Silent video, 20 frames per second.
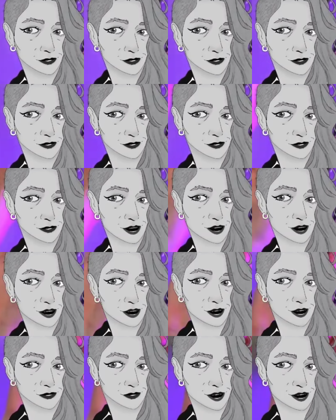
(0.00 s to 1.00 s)
of course, I
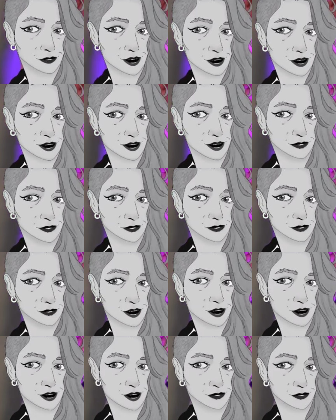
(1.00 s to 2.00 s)
grabbed a paintbrush
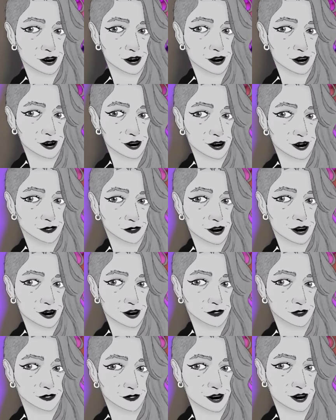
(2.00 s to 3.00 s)
that's definitely about to fall off
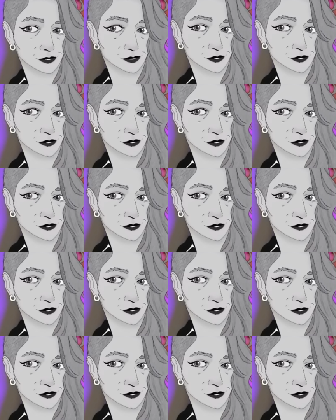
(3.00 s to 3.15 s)
its stick.